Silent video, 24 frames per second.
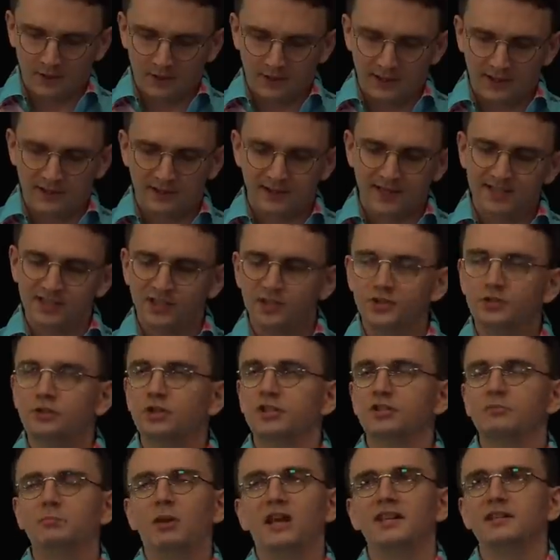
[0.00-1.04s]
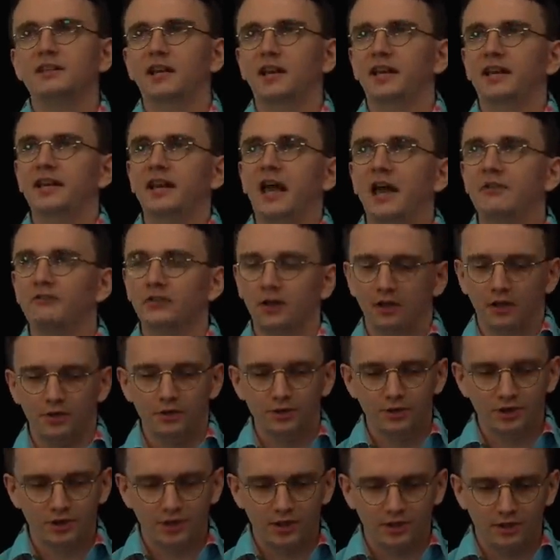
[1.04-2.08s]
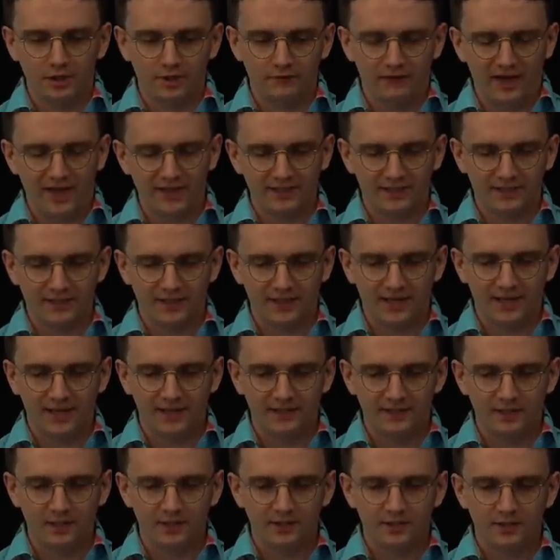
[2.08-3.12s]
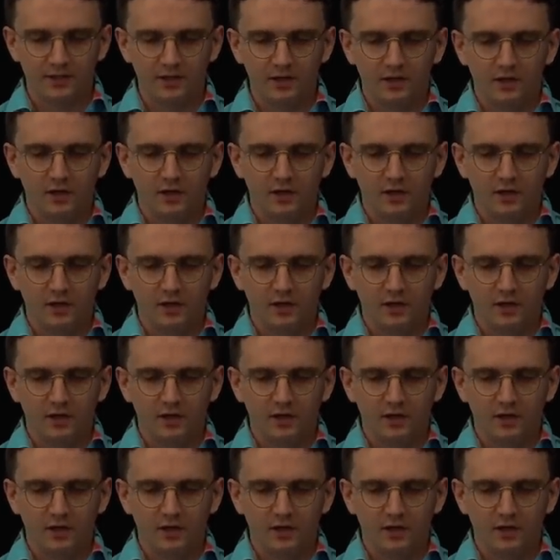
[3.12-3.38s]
Now, this is just basically an evolution of exercises